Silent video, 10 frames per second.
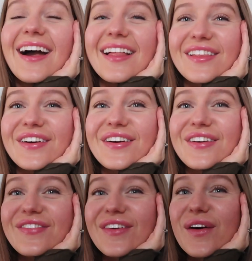
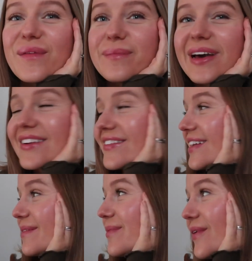Hello from
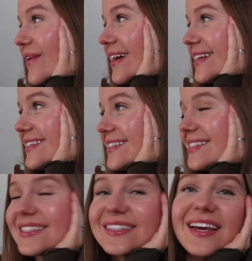Battery
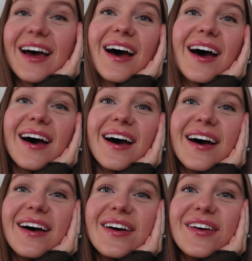Point.
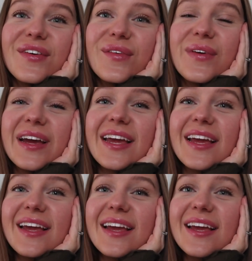Uh,
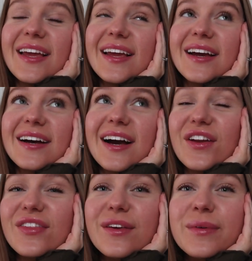we, I
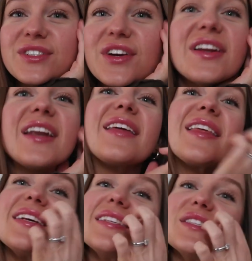don't think we showed
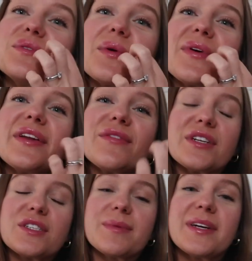anything since we were in
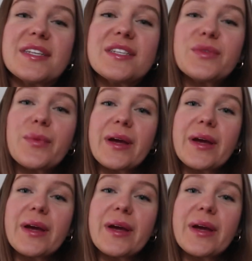Richmond.